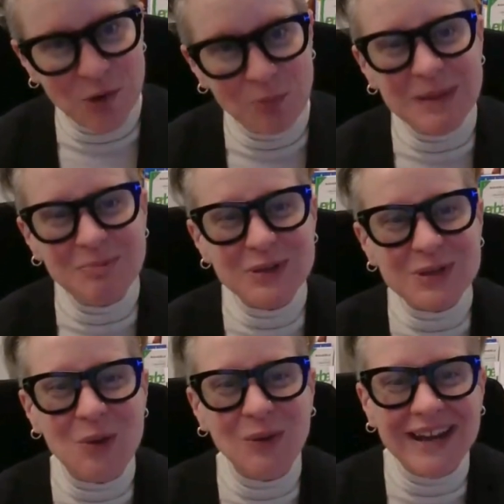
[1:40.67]
And so
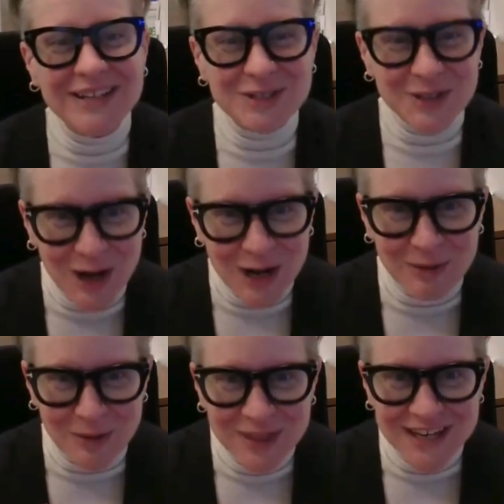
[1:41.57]
people don't like to
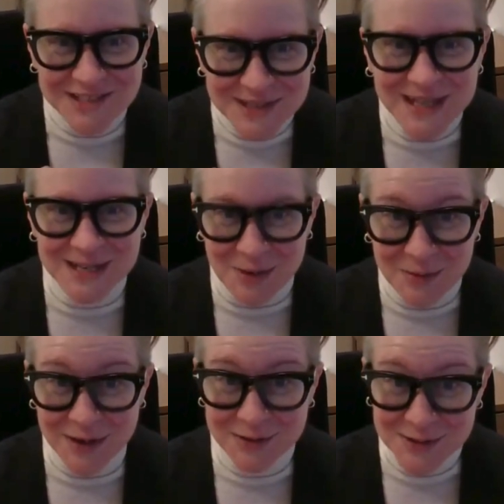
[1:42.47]
talk about things they
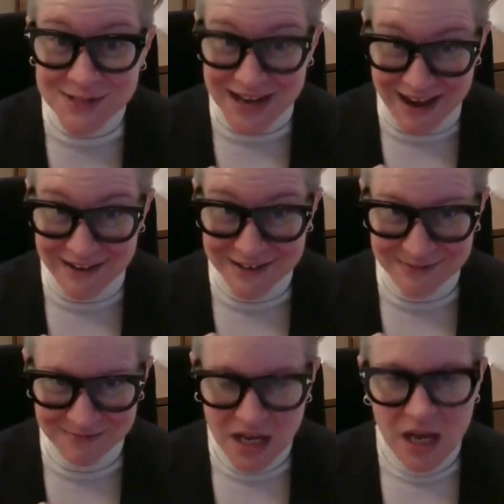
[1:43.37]
don't understand.